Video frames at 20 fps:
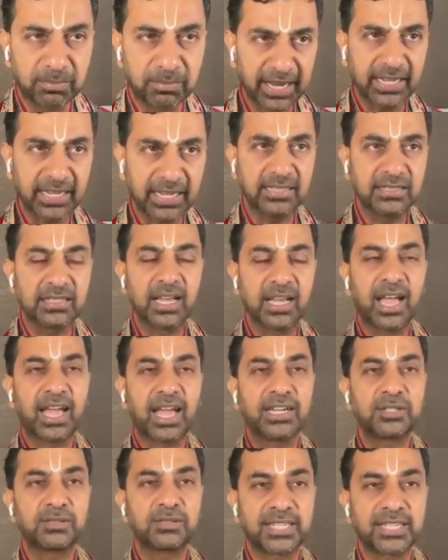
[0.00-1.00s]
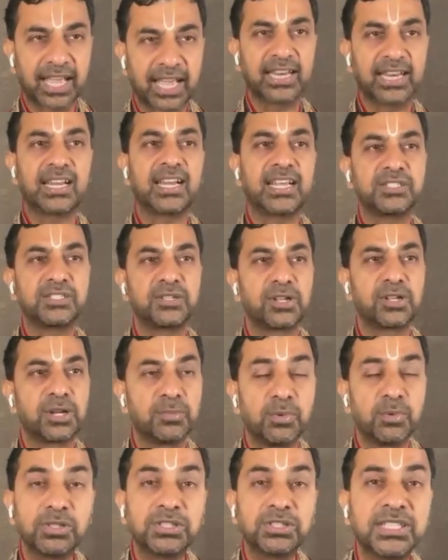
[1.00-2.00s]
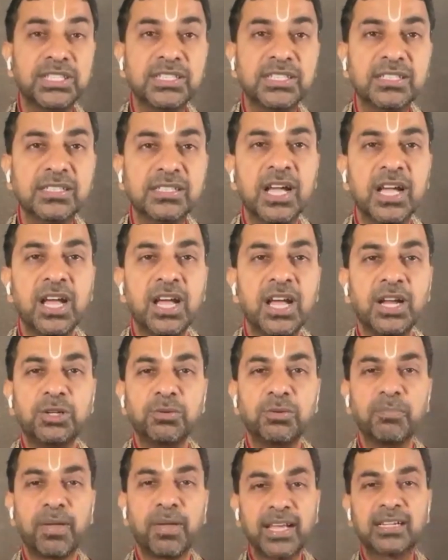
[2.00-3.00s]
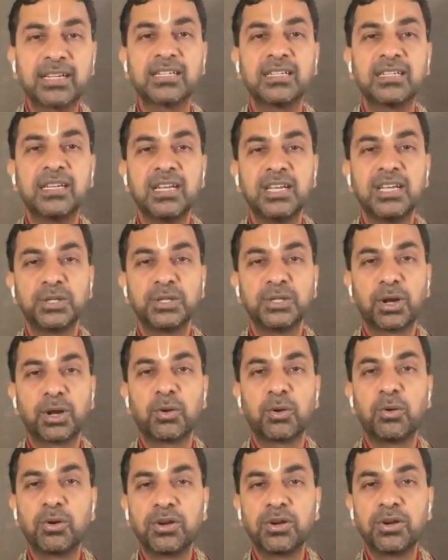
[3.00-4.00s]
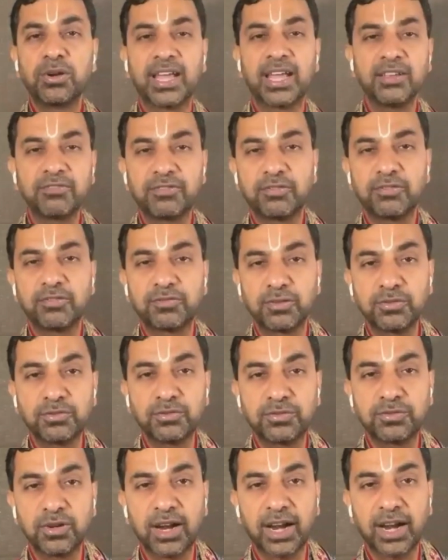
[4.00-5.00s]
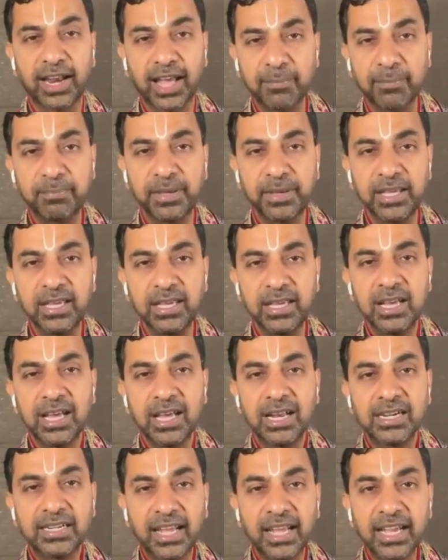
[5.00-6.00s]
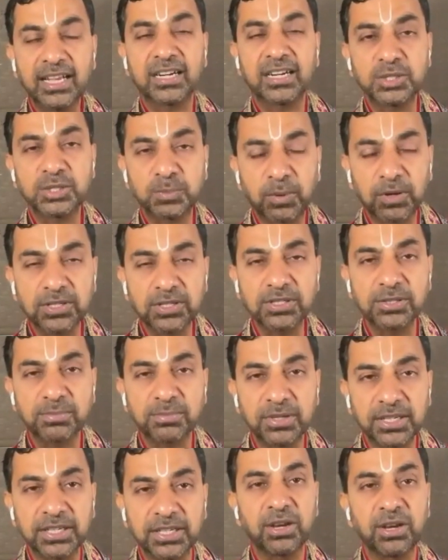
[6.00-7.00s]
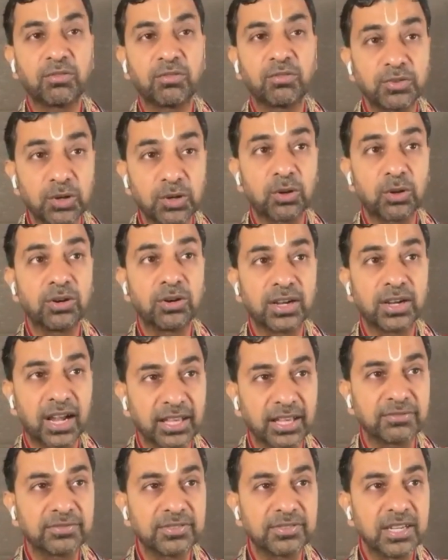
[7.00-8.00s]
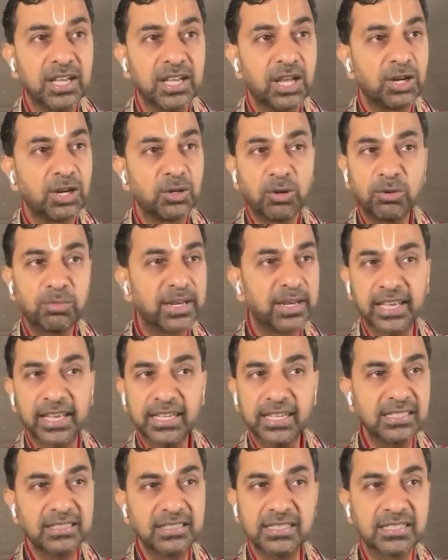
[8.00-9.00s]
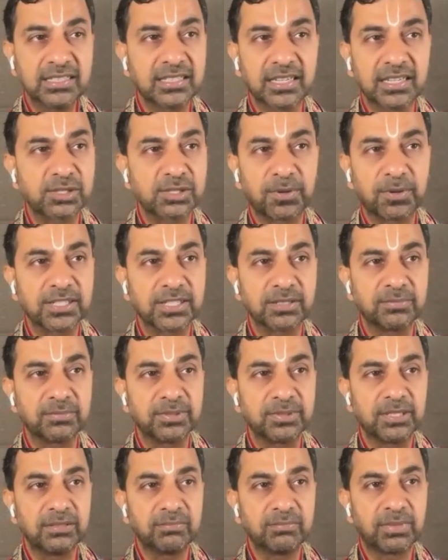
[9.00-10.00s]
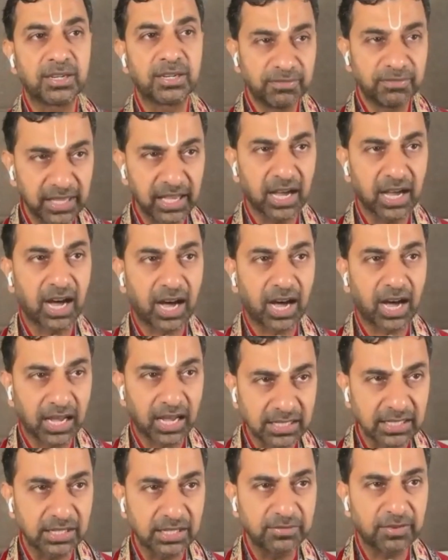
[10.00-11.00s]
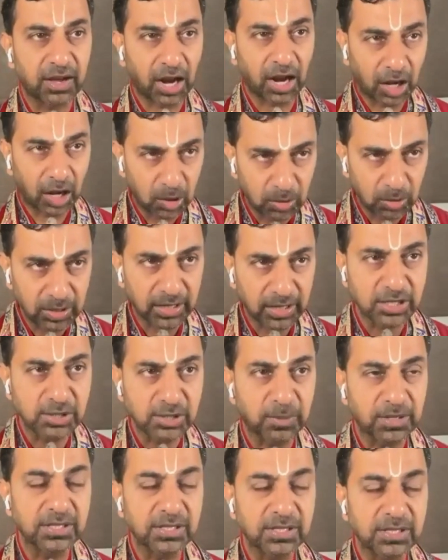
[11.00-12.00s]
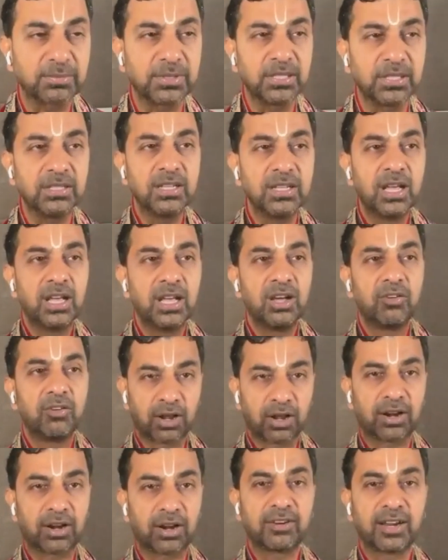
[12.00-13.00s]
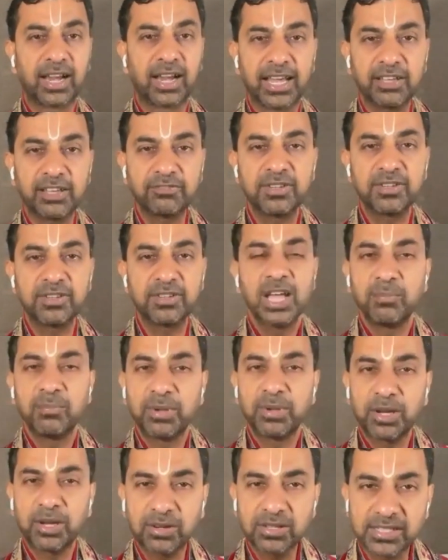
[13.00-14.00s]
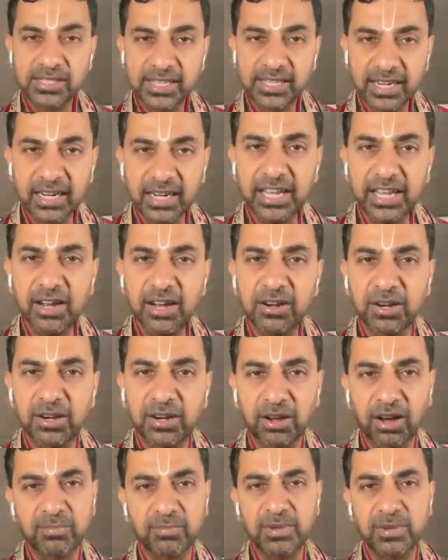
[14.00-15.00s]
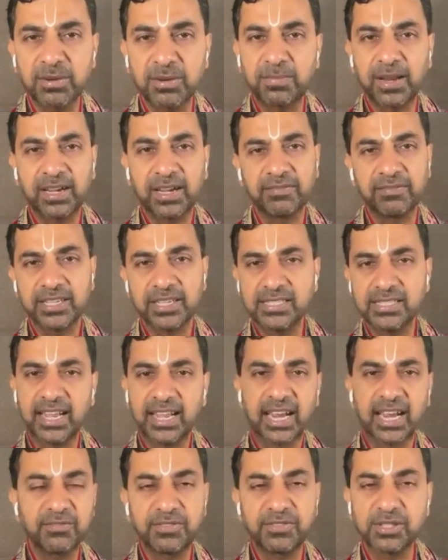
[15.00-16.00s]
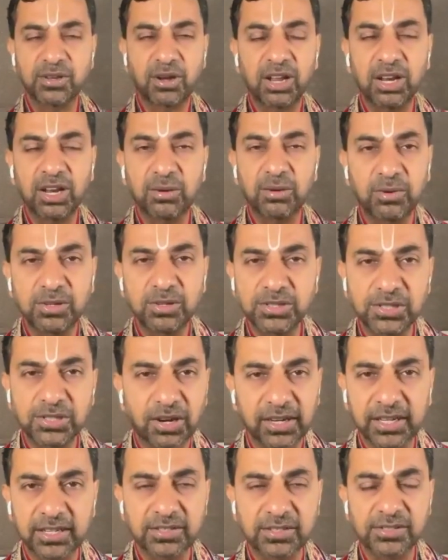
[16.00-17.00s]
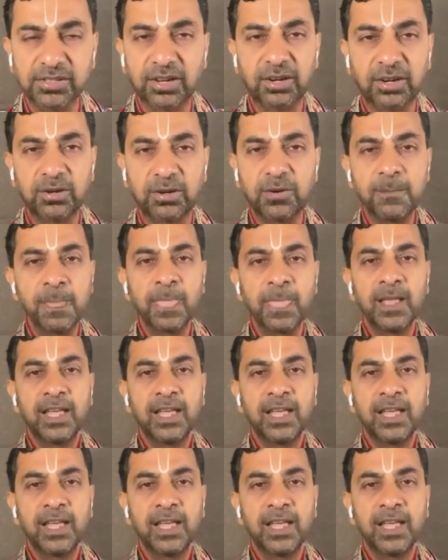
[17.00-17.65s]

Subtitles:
mind and to channelize your emotions to make your own life fruitful and happy. Take responsibility of your own life. Nobody else is responsible, but we ourselves are alone responsible for our life. Because generally on a normal plane, we say life is all about joy and sorrow,